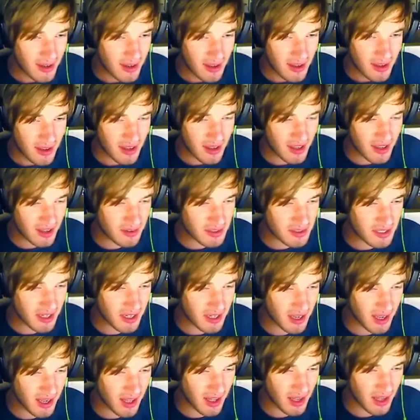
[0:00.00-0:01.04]
Ah, what the
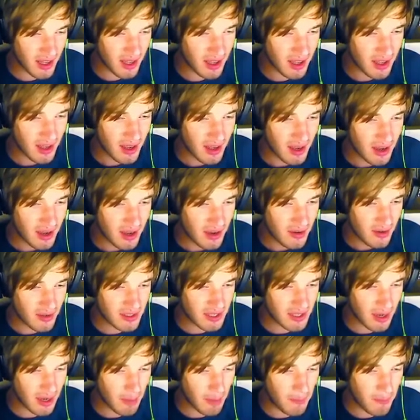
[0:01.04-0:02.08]
hell? What the
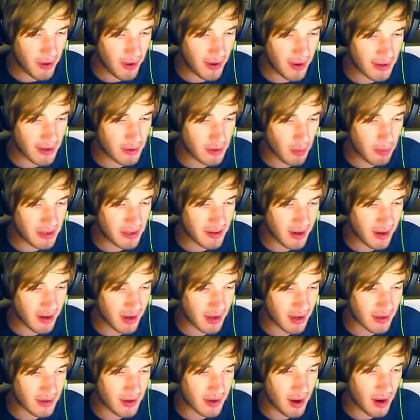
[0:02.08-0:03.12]
hell, pity? Don't be scared.
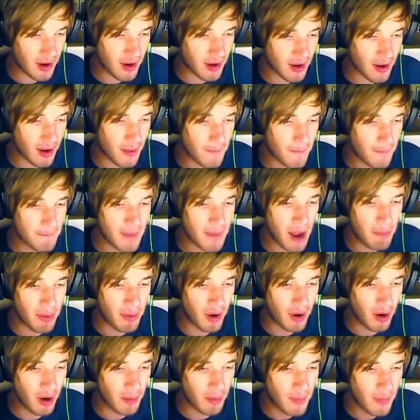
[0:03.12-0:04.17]
Yeah, I'm
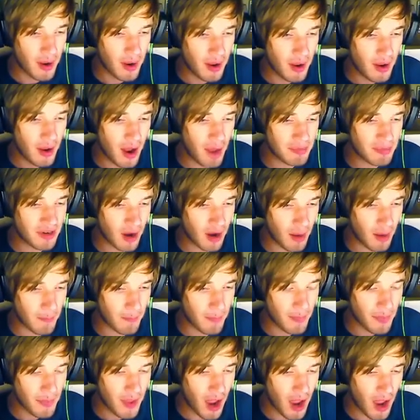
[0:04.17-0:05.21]
Bob. I'm Tom.
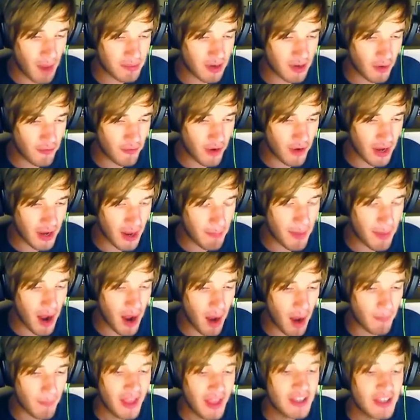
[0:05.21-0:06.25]
I'm so freaking
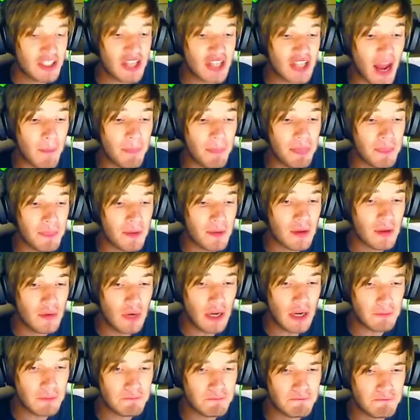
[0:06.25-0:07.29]
Bob. Shut. What?